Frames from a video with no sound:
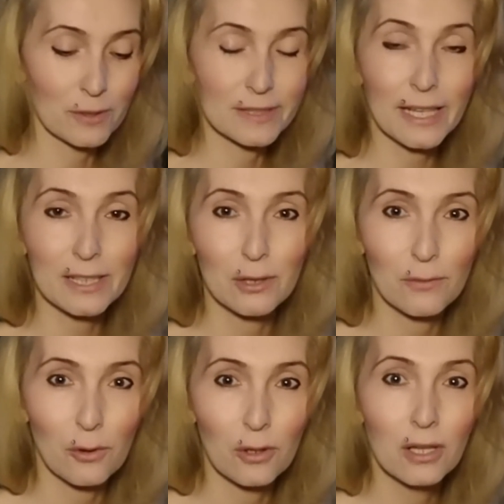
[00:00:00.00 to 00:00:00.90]
Second of
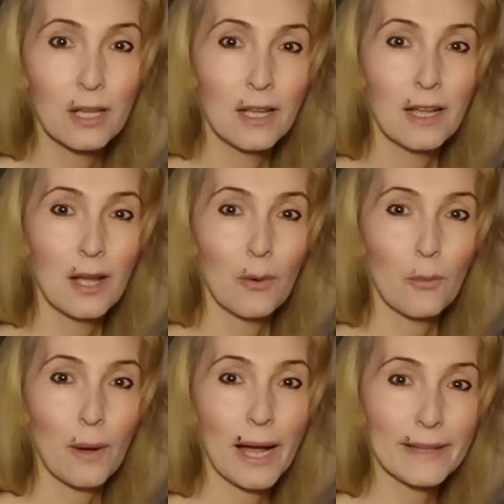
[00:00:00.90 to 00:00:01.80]
all,
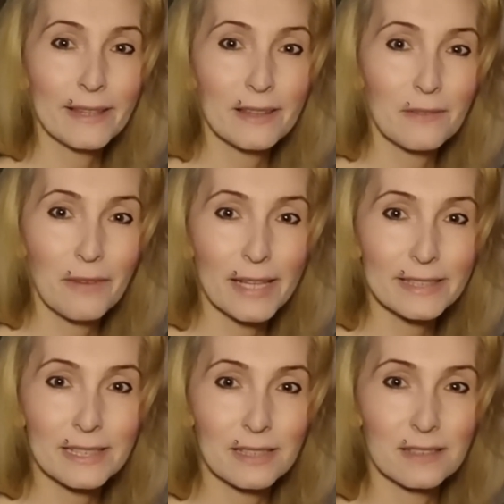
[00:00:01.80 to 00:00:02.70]
why did the
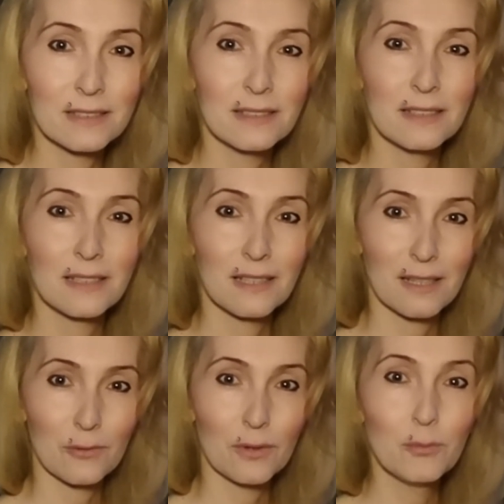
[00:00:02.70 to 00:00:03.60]
Vatican
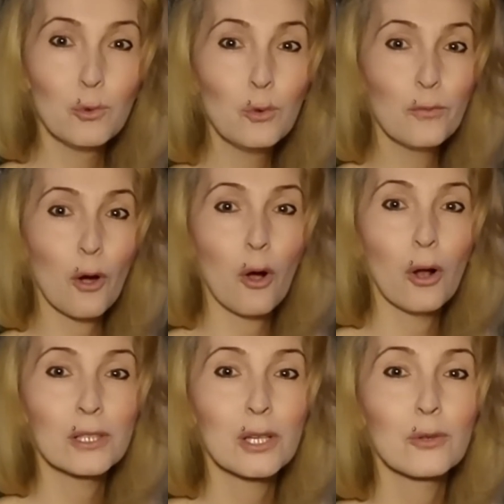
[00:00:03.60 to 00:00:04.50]
remove
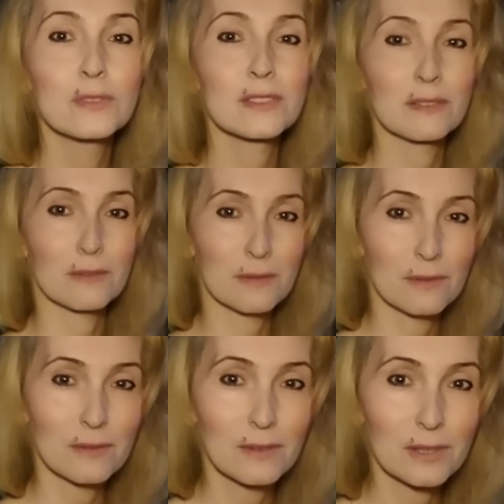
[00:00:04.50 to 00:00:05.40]
all those
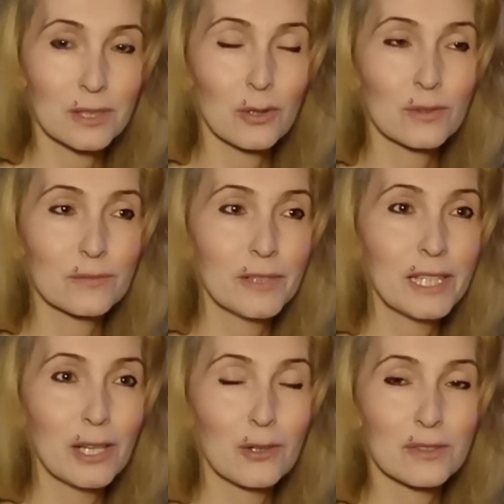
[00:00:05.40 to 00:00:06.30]

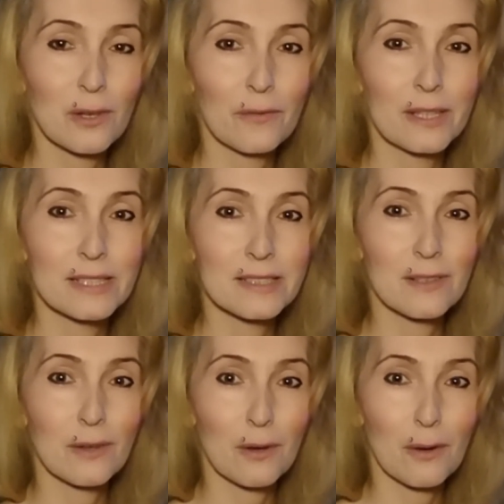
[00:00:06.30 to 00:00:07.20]
videos of this
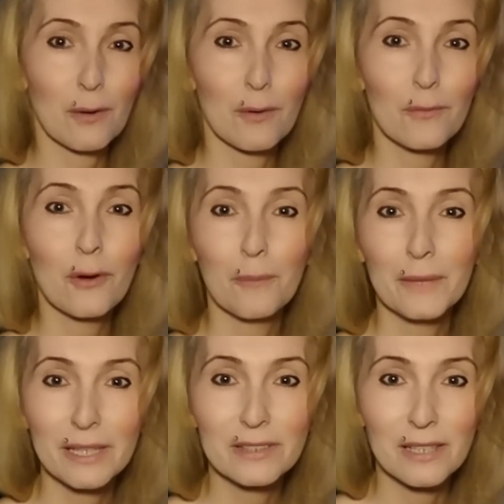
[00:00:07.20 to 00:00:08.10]
from
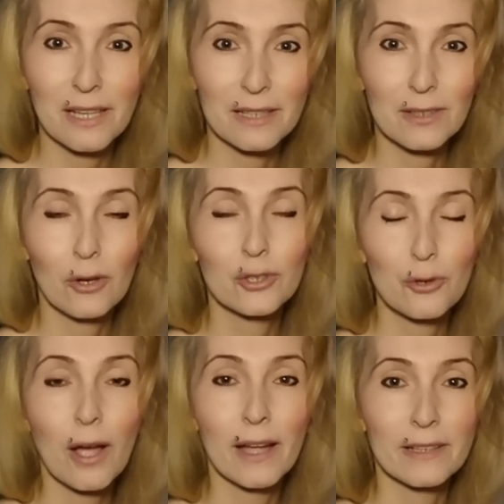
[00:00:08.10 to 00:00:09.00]
the internet, or
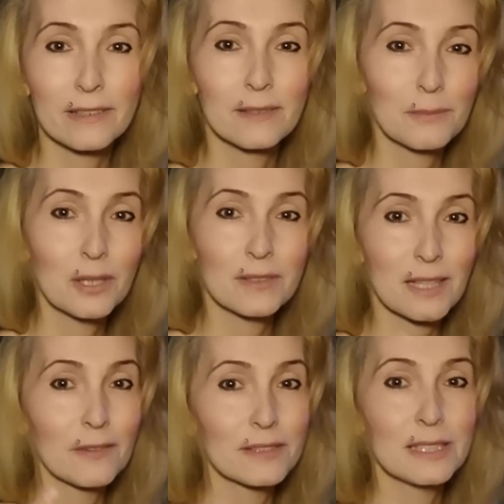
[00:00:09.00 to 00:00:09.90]
tried? Because
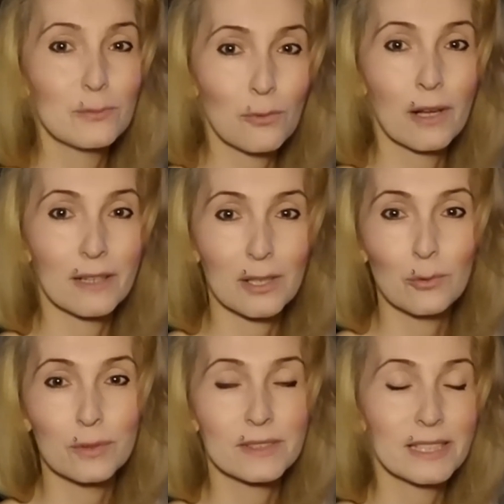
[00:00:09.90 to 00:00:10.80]
I've seen one, and you
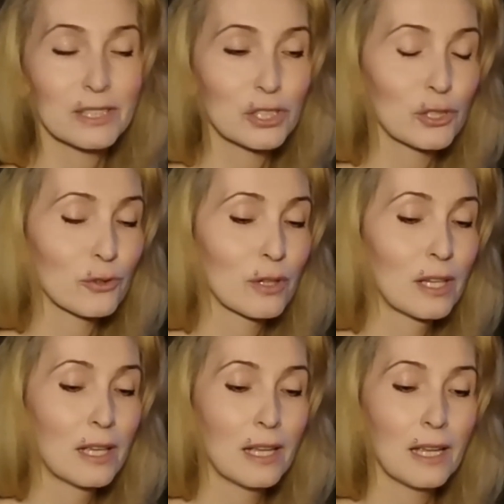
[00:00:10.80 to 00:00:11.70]
will see it too.
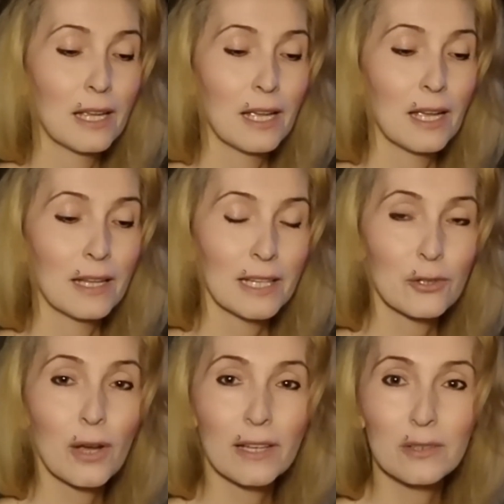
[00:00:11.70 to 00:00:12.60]
They
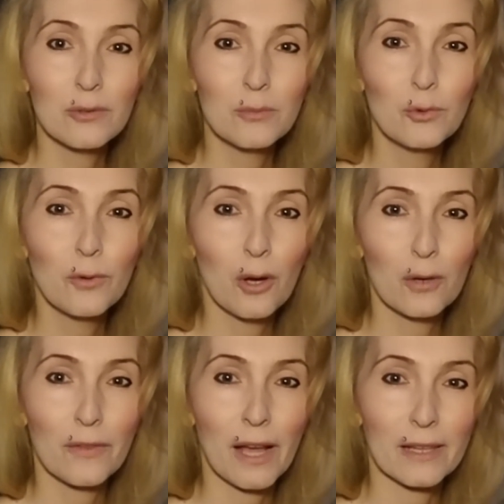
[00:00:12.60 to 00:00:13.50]
tried to remove all
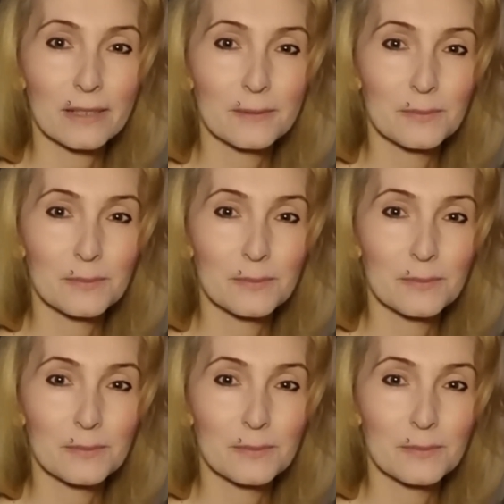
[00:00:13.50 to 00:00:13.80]
of that.